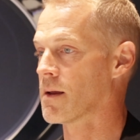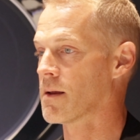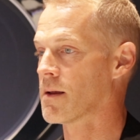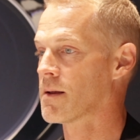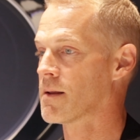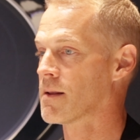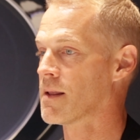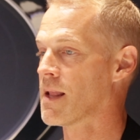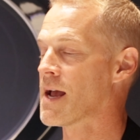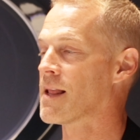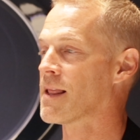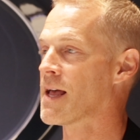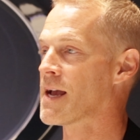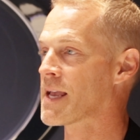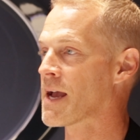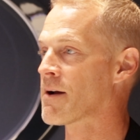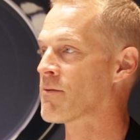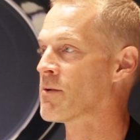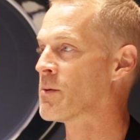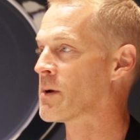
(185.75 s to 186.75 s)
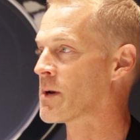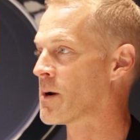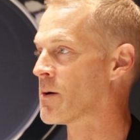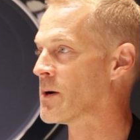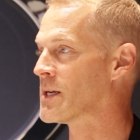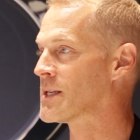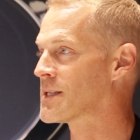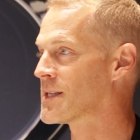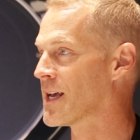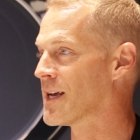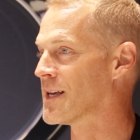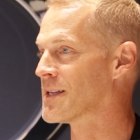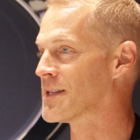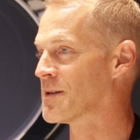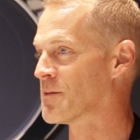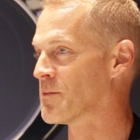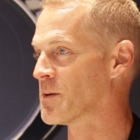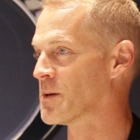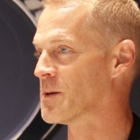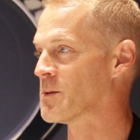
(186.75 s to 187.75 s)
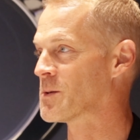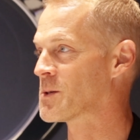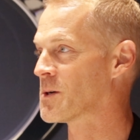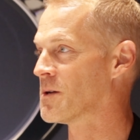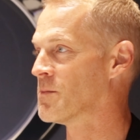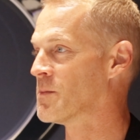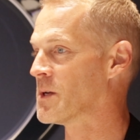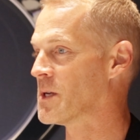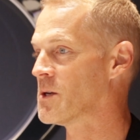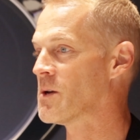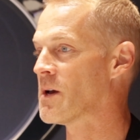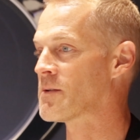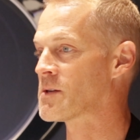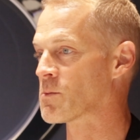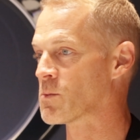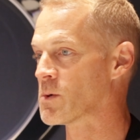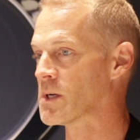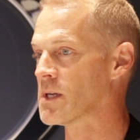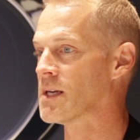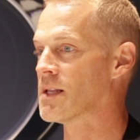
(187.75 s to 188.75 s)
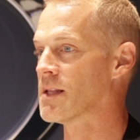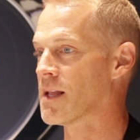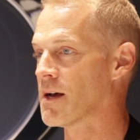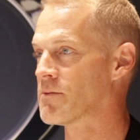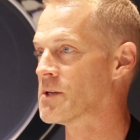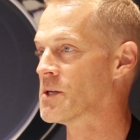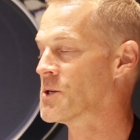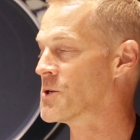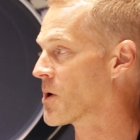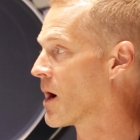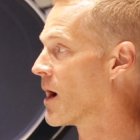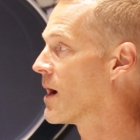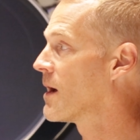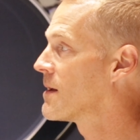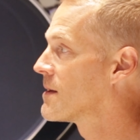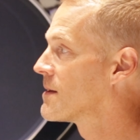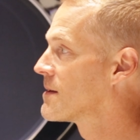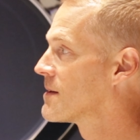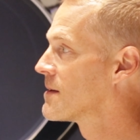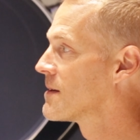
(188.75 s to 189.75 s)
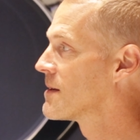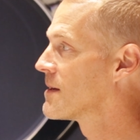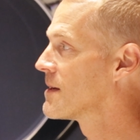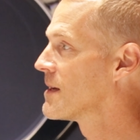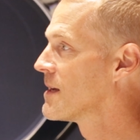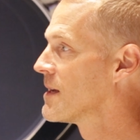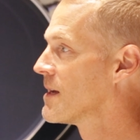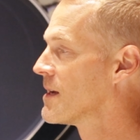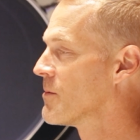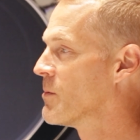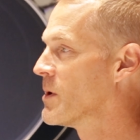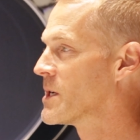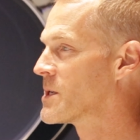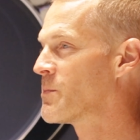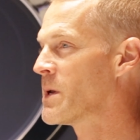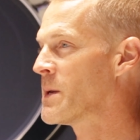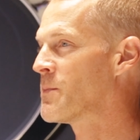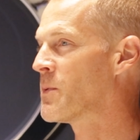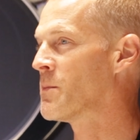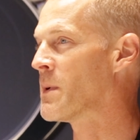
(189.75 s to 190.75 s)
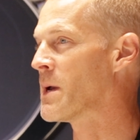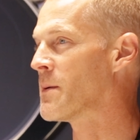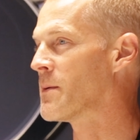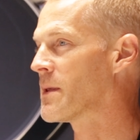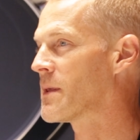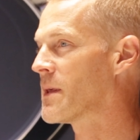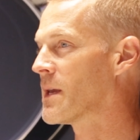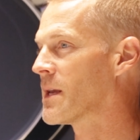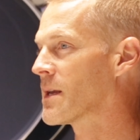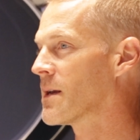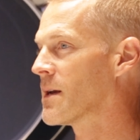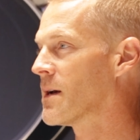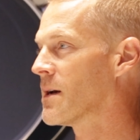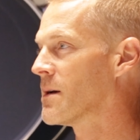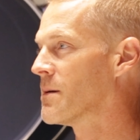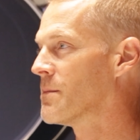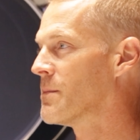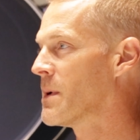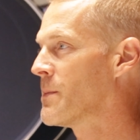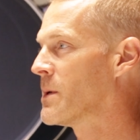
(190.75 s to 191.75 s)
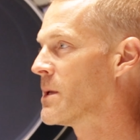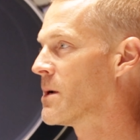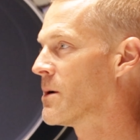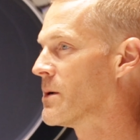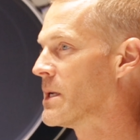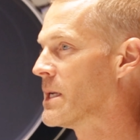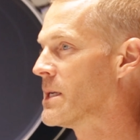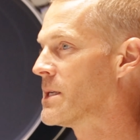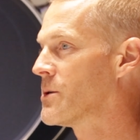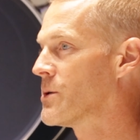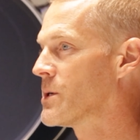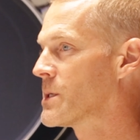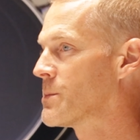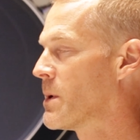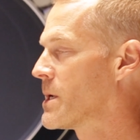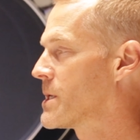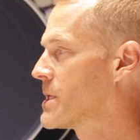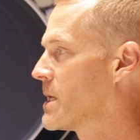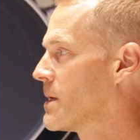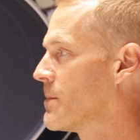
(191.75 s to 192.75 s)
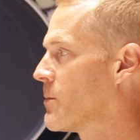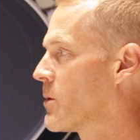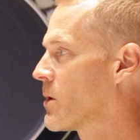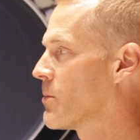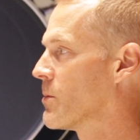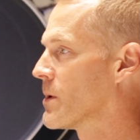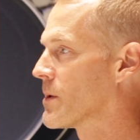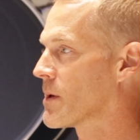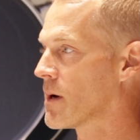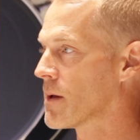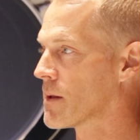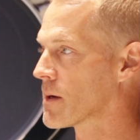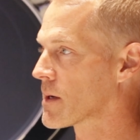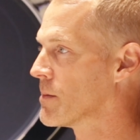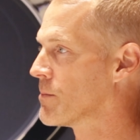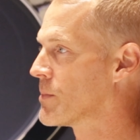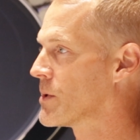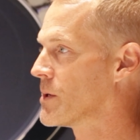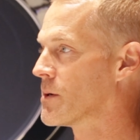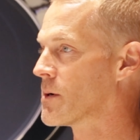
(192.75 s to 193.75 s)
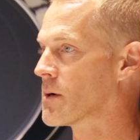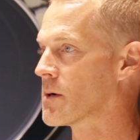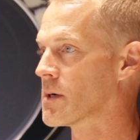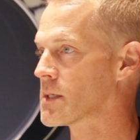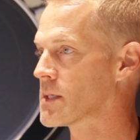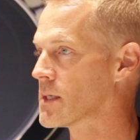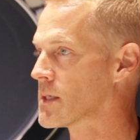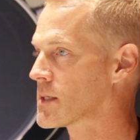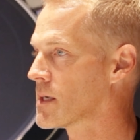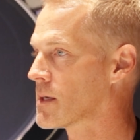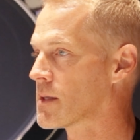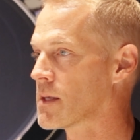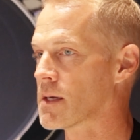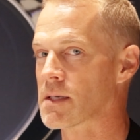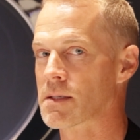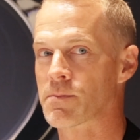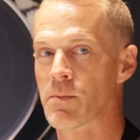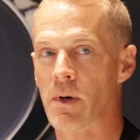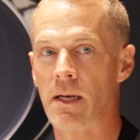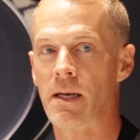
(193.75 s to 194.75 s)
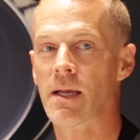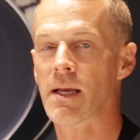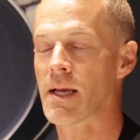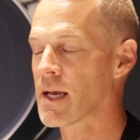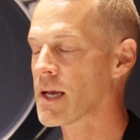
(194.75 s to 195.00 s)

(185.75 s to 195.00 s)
I know like, like everyone always says, and who told me, you have to really love to draw. Okay which people maybe think uh, maybe you don't need to as much anymore with all the computer assisted things, but